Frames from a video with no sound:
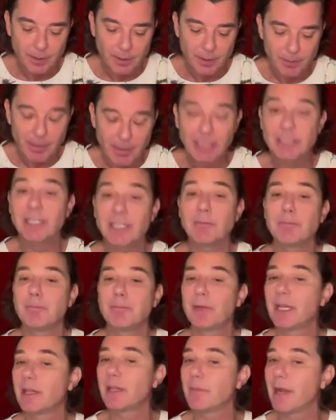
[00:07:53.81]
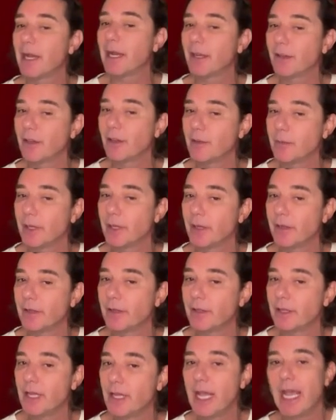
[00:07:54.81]
imagine how big the band could have been.
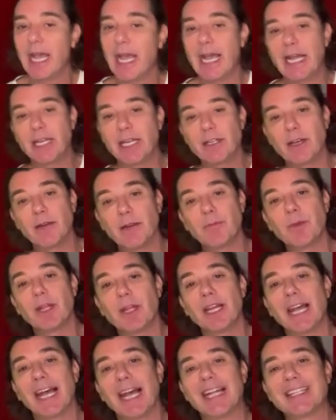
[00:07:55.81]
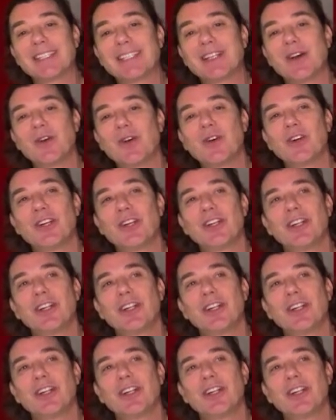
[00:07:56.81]
And so